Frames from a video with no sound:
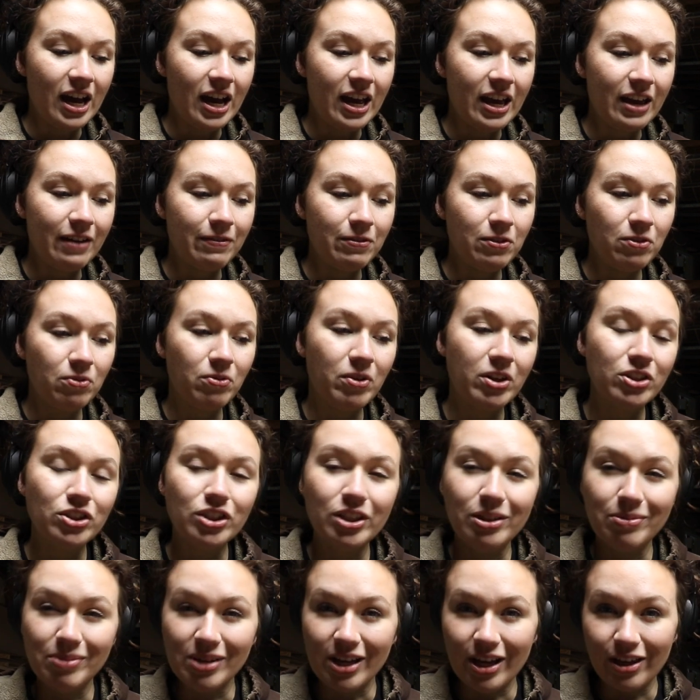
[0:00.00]
If you've watched
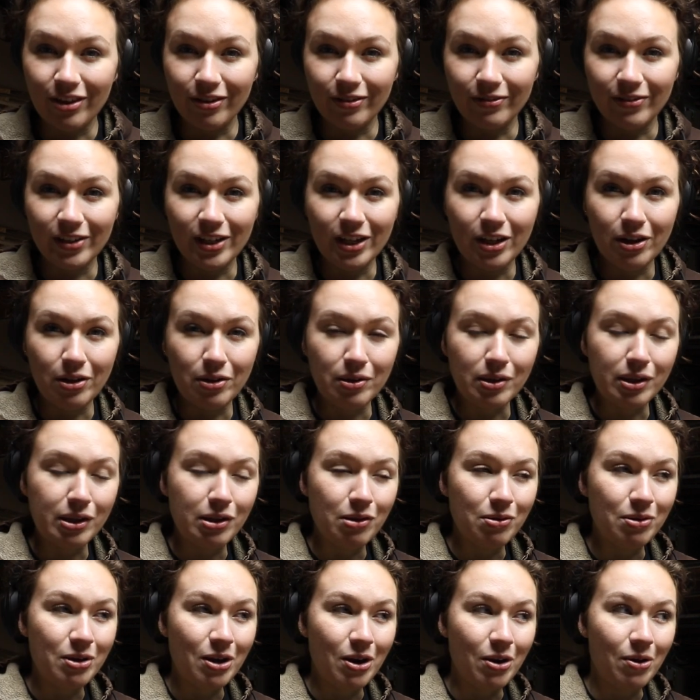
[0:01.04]
any of my other videos,
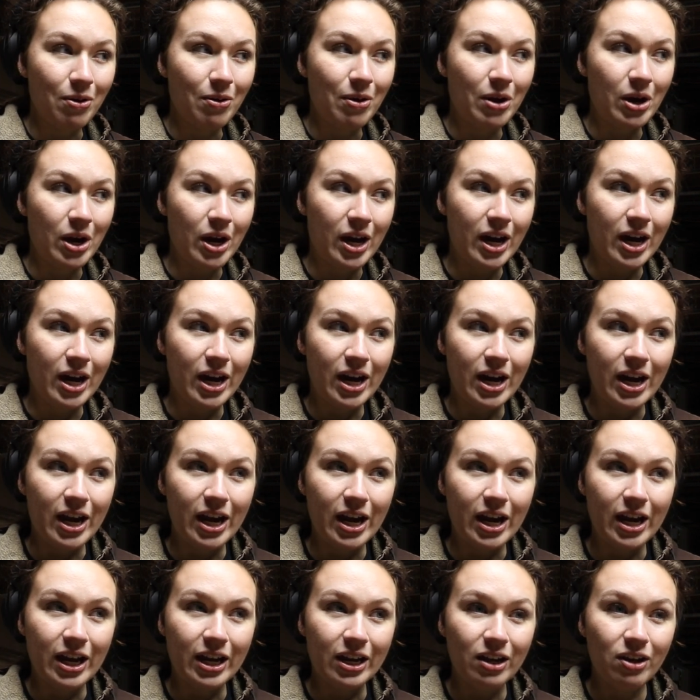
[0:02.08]
you know
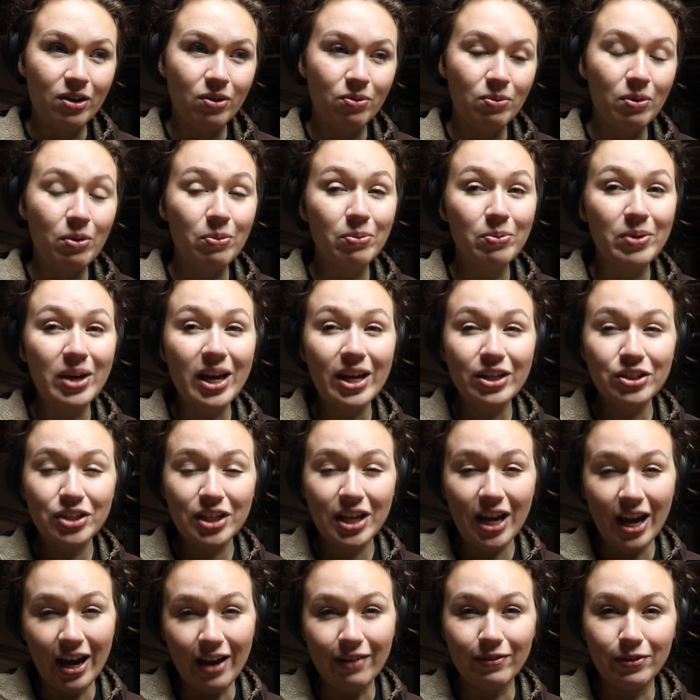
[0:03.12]
we
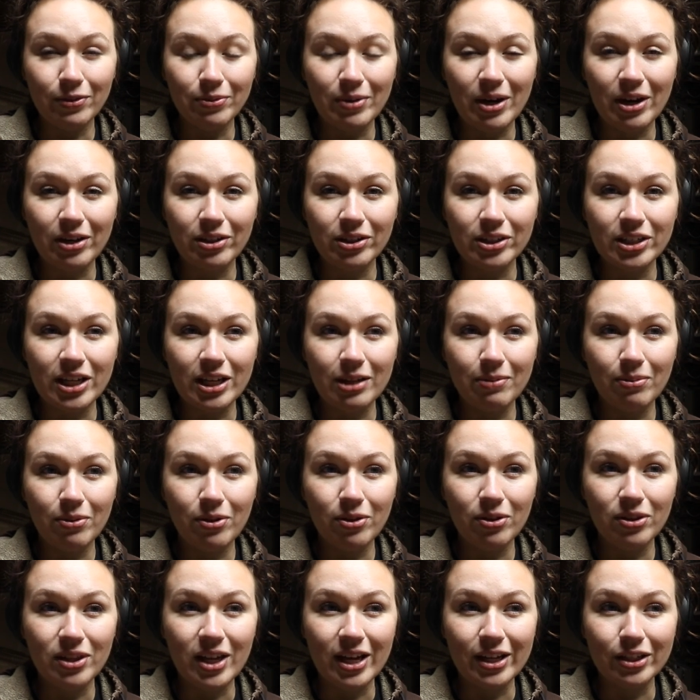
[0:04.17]
actually have a router
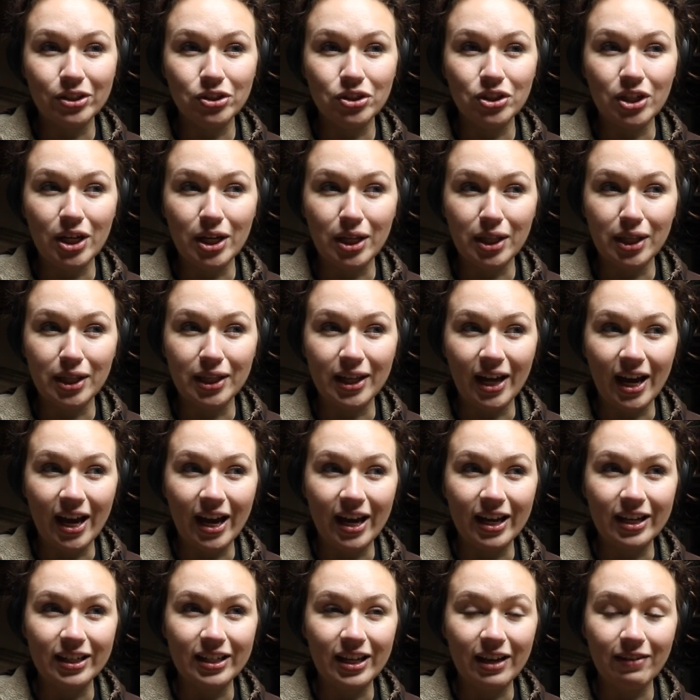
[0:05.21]
table that Jake's
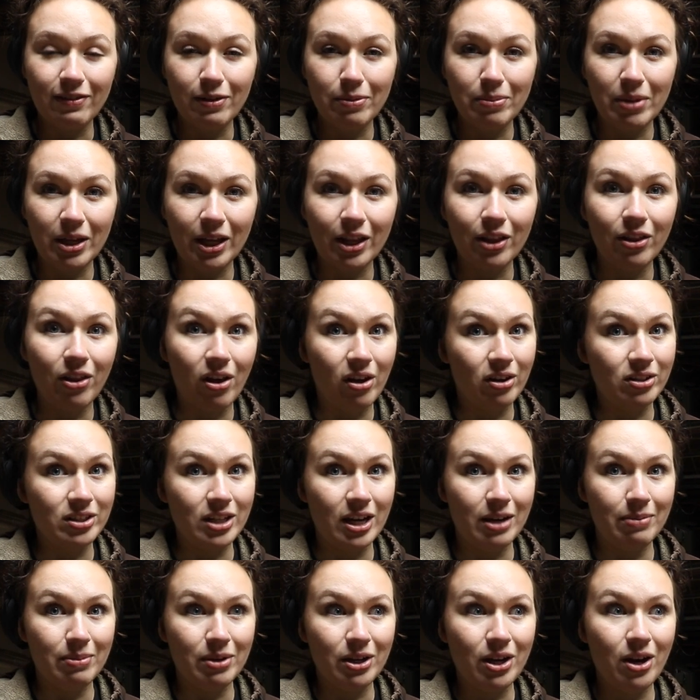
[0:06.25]
dad gave him like a long
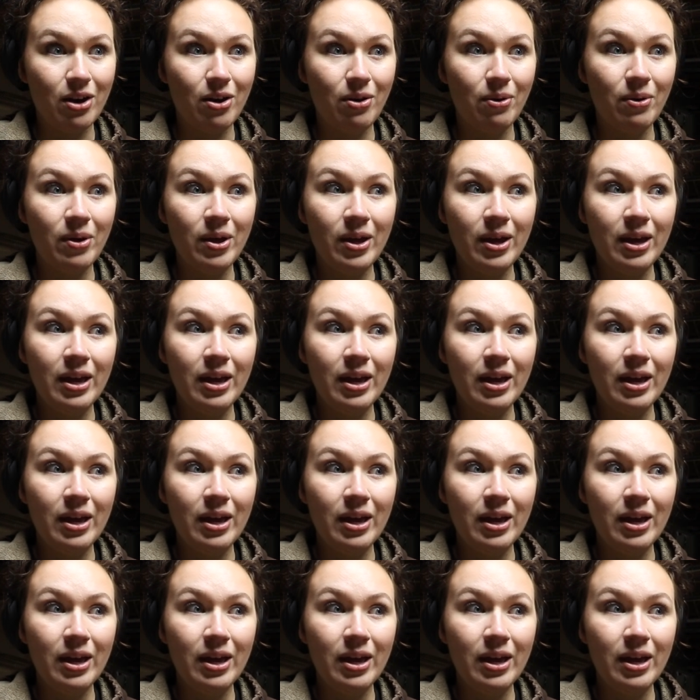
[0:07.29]
time ago.